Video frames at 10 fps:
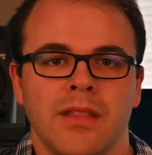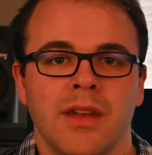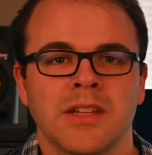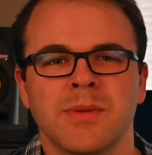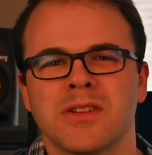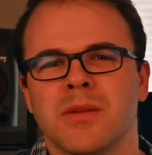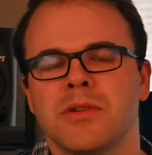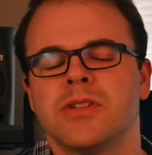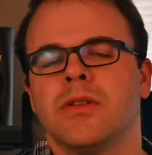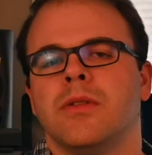The next picture I'm
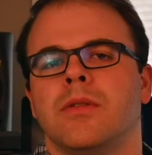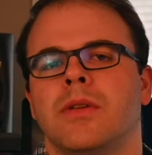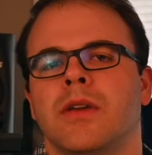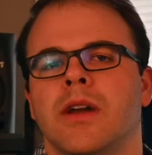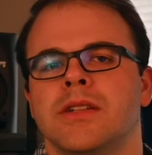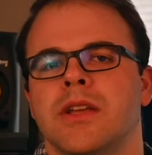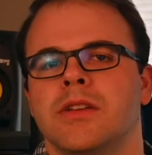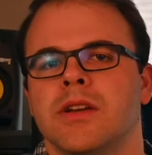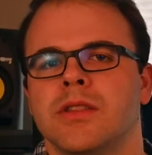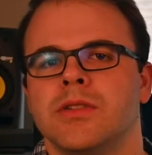going to show you guys that I
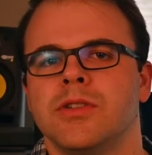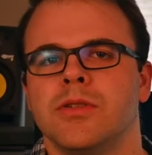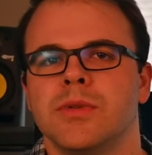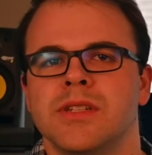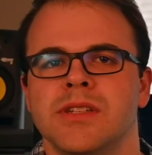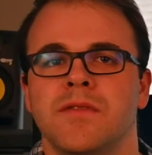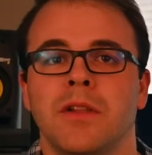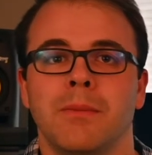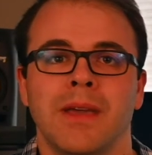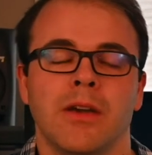took at the zoo was this
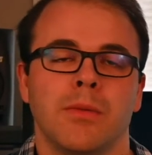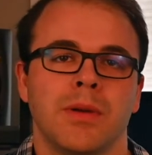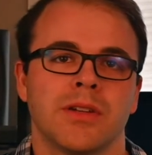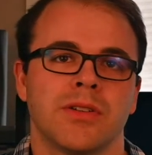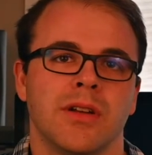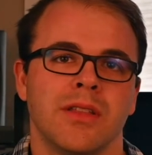flamingo picture.